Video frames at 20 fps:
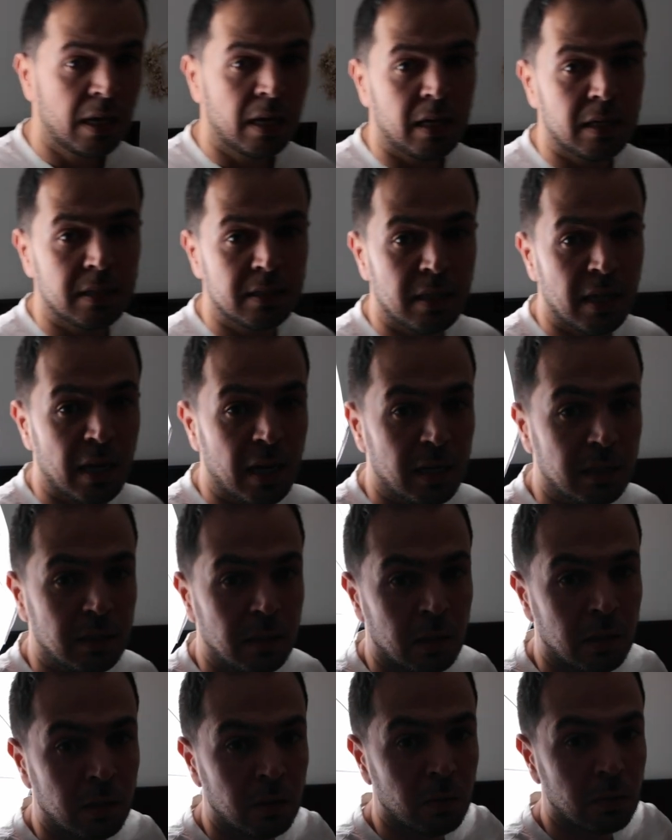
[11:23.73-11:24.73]
is that
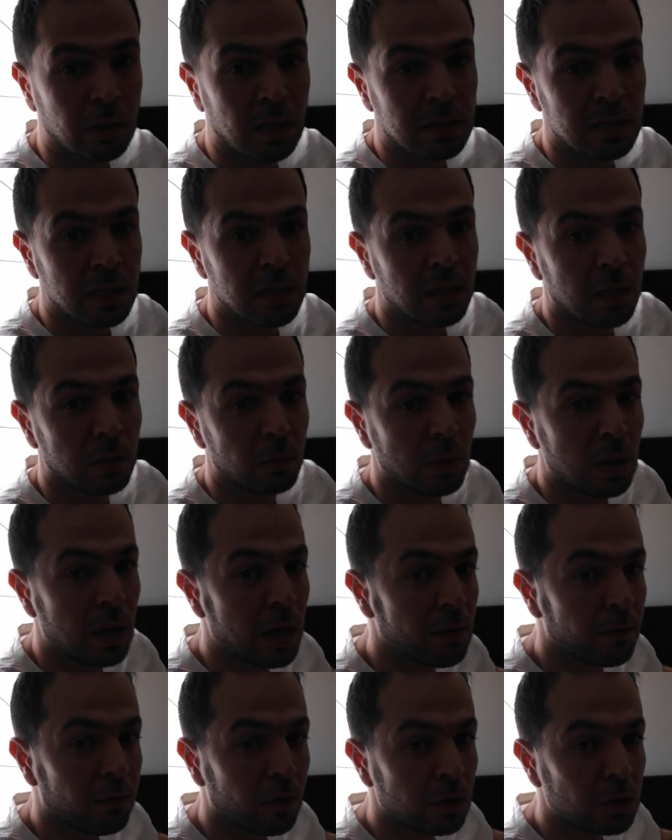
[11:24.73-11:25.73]
you can see that we
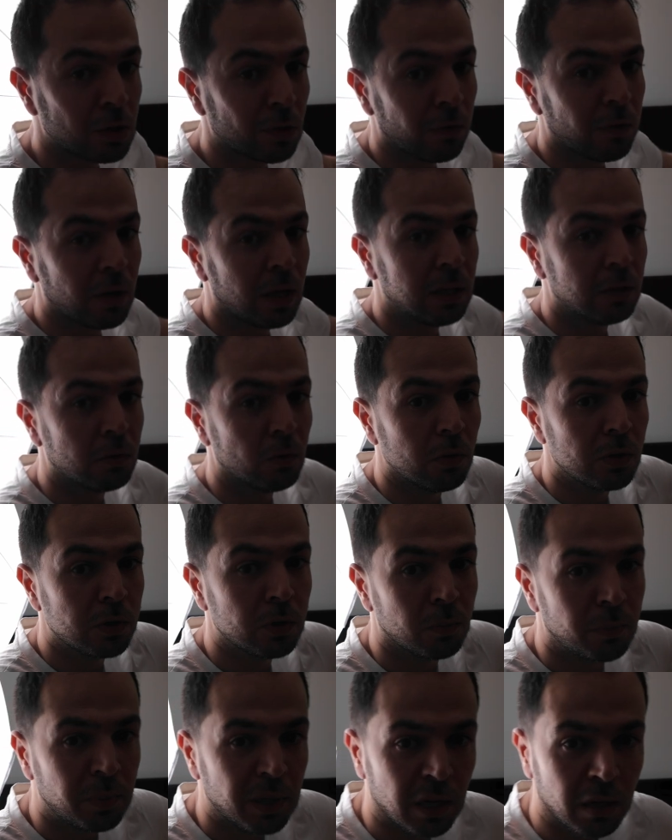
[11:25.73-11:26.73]
have lots of light
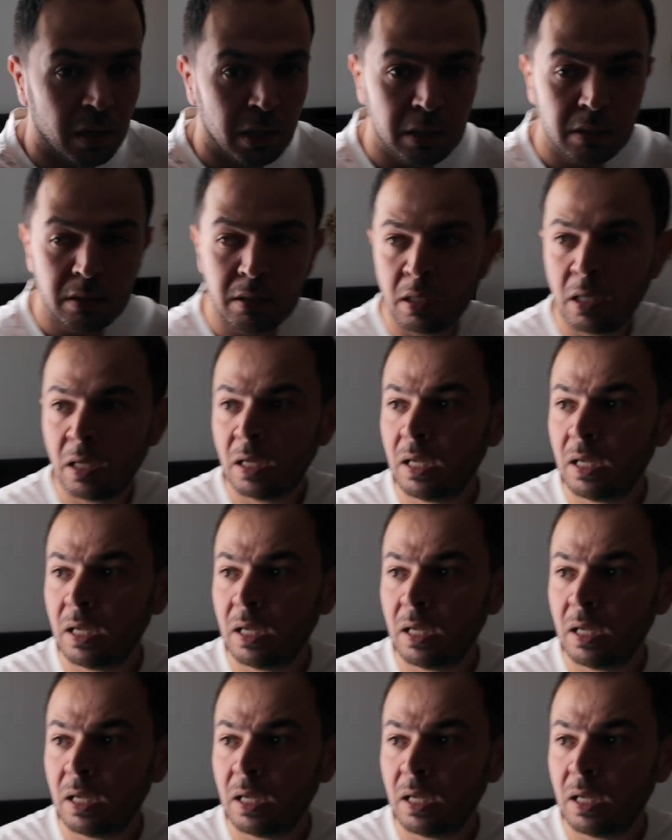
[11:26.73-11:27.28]
also behind,